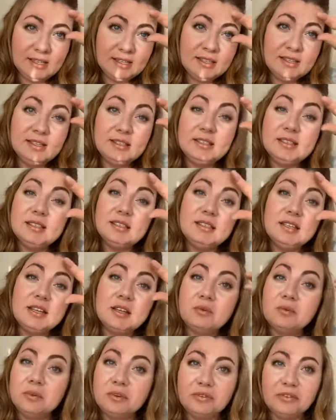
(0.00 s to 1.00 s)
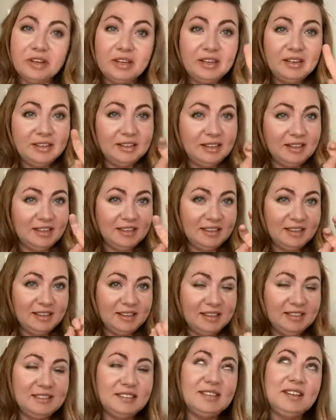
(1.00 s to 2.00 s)
Like, this is like, we created like
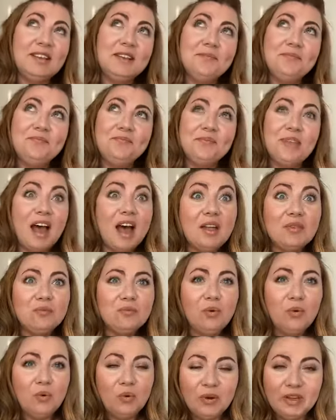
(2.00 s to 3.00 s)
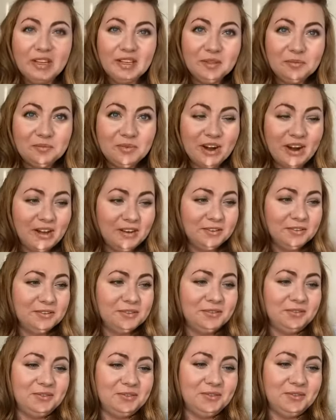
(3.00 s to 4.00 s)
this on point
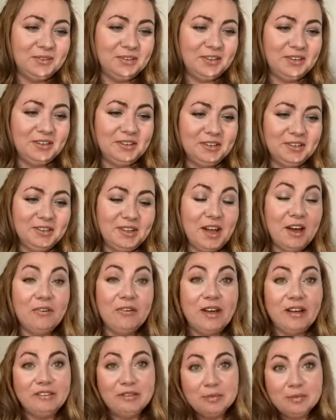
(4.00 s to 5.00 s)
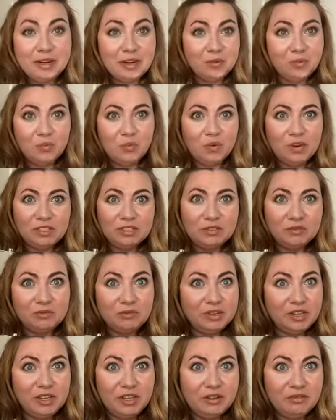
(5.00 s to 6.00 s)
brows for how everybody wants
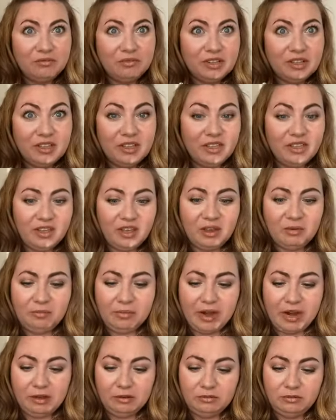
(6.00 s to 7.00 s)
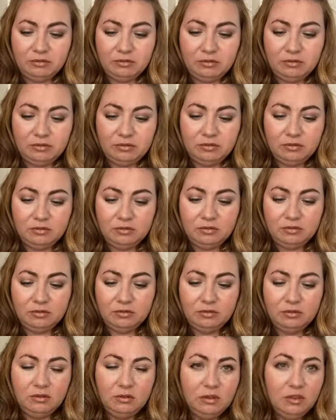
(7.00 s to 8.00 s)
really thick brows.
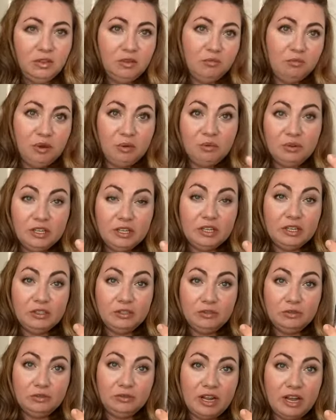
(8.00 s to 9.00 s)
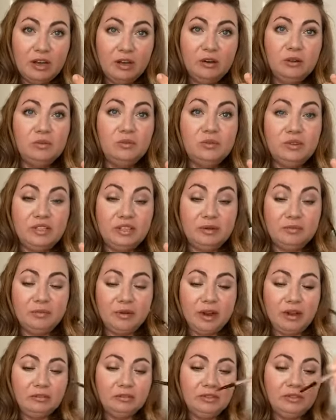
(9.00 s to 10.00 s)
But we're gonna do now with the
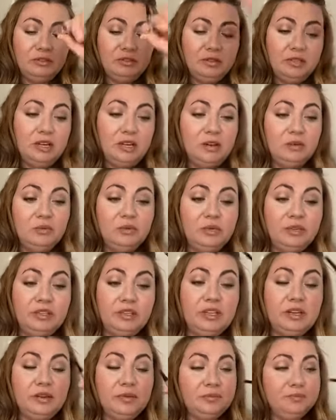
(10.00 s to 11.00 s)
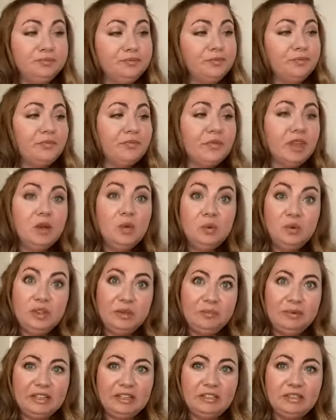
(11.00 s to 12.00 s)
brow, with
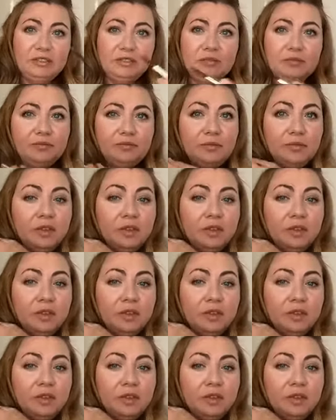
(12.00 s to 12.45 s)
the pencil.